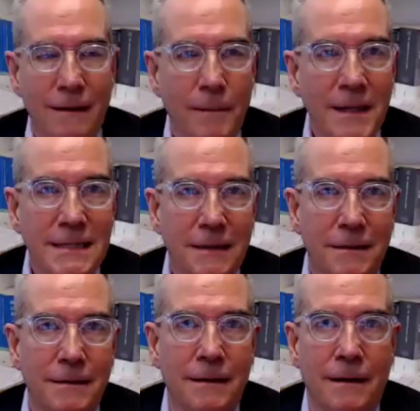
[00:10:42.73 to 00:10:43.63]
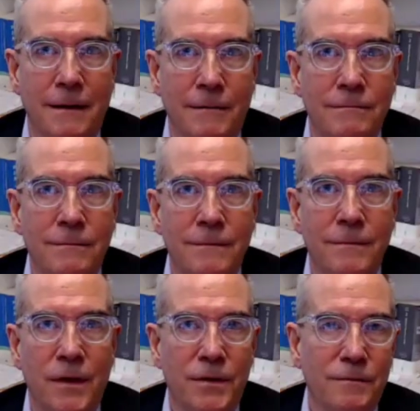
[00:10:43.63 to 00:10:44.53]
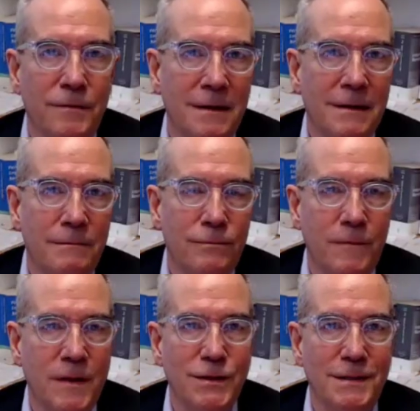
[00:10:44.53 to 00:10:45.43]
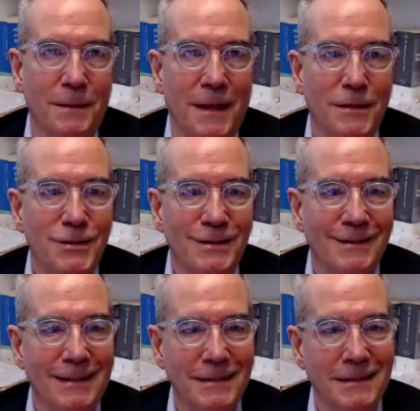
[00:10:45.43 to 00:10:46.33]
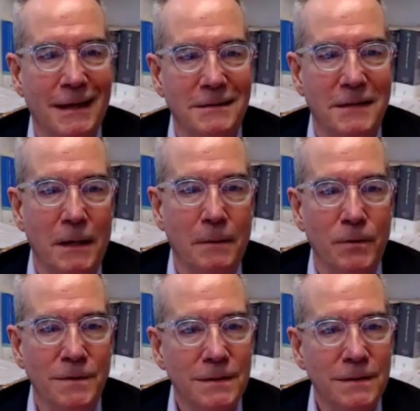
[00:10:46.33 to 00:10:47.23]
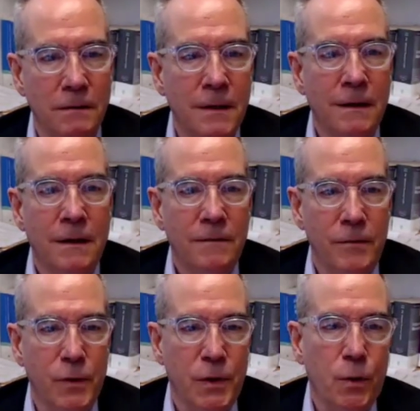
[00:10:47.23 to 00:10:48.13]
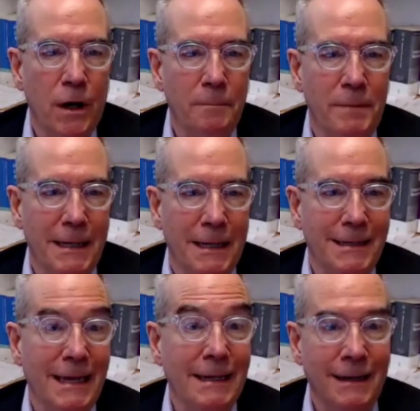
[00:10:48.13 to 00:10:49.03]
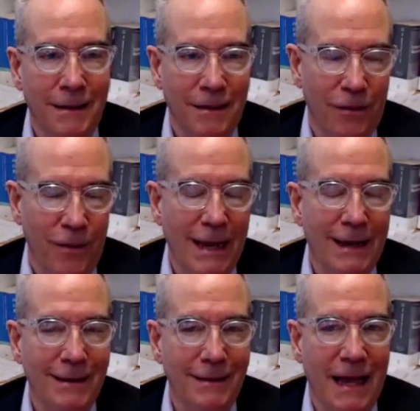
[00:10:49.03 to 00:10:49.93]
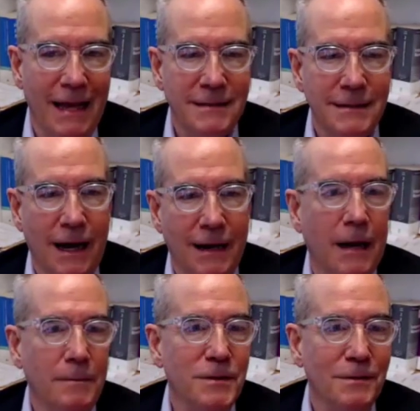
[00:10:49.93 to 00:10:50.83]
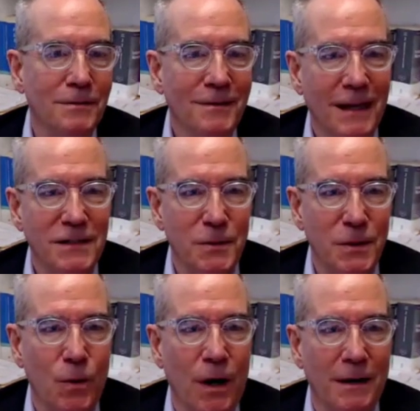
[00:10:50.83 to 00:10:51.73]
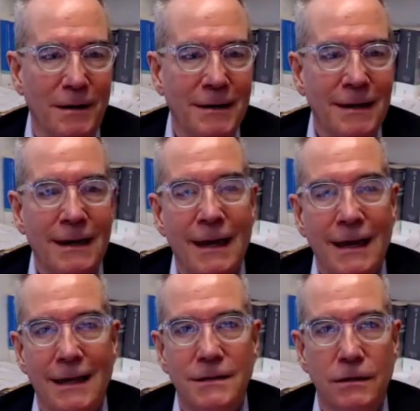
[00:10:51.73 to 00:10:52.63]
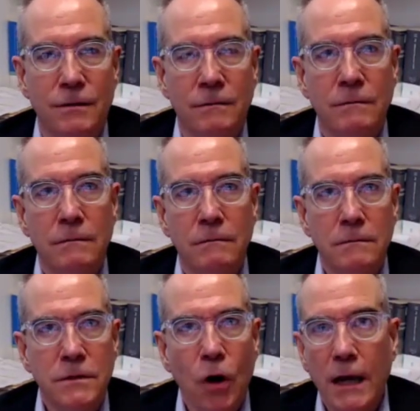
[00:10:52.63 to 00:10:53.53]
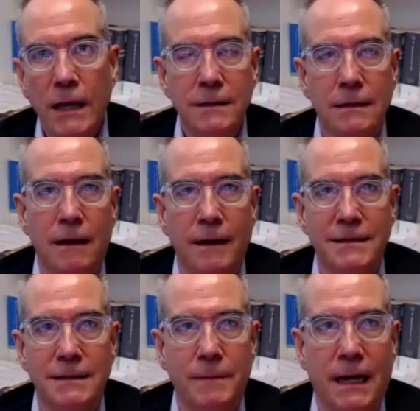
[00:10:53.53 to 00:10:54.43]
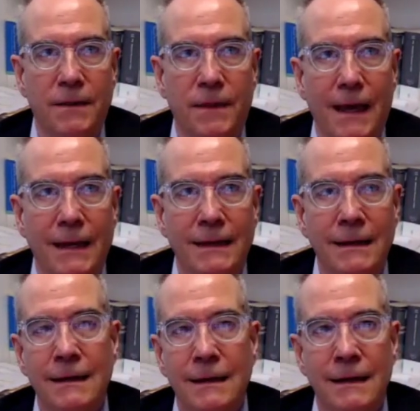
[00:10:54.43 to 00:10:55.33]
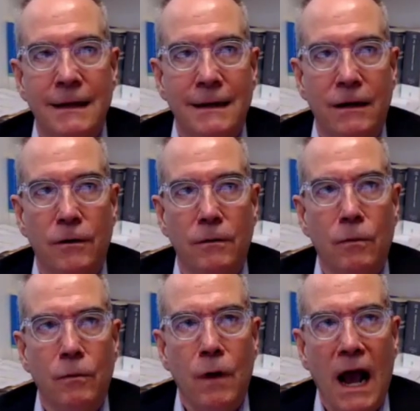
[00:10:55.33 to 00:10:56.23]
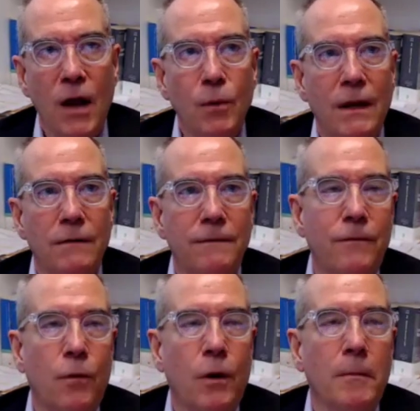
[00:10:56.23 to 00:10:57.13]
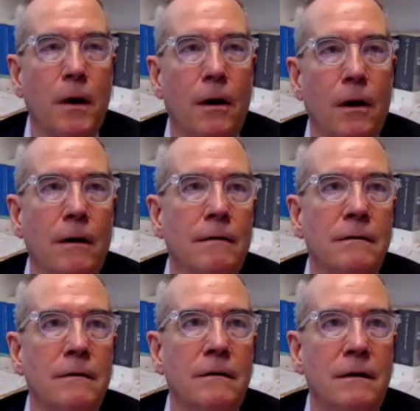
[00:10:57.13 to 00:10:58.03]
let me take the 3 provisions I mentioned as examples. So for the required beginning date, that's not optional, that's required. And so talking to clients about that, how do we inform our